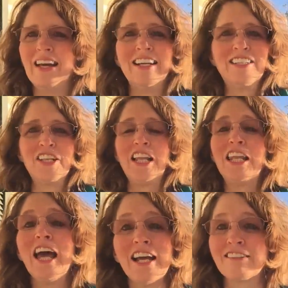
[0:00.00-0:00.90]
the
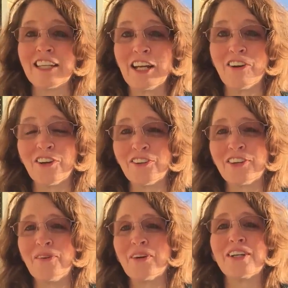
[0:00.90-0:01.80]
last thing on
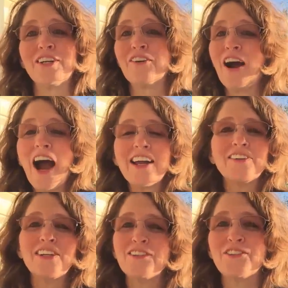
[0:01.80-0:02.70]
earth I want to do. I
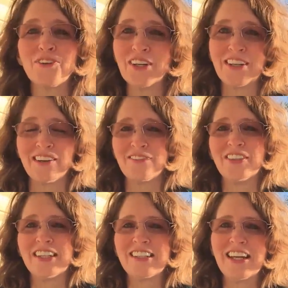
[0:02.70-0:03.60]
don't enjoy
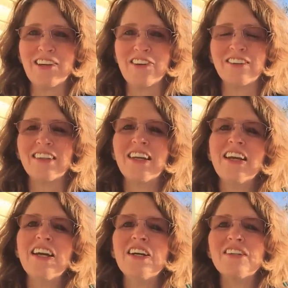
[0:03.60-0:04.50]
conflict at all.
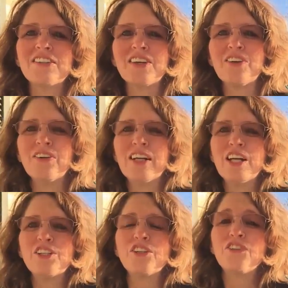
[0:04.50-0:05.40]
So
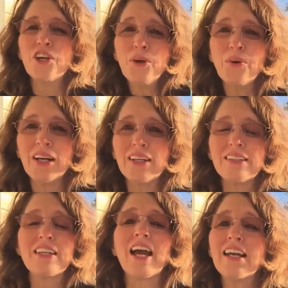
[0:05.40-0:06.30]
to do it
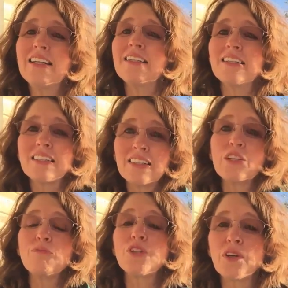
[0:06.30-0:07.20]
takes
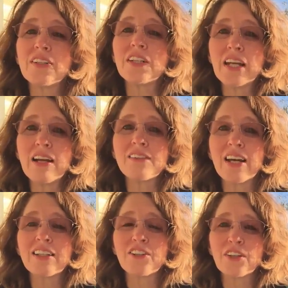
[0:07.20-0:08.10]
some stretching
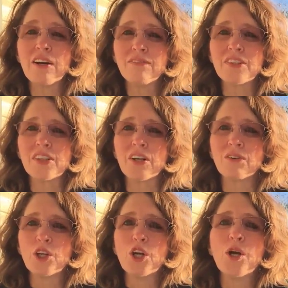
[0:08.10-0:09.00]
outside of your comfort
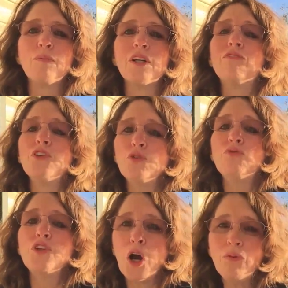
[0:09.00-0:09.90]
zone. But if
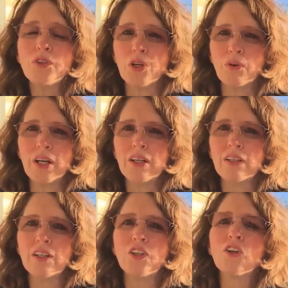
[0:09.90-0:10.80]
you don't do it,
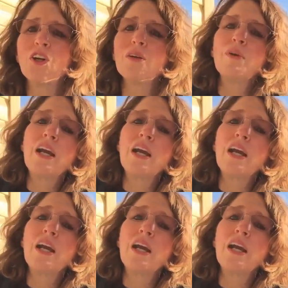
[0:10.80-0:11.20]
you're going to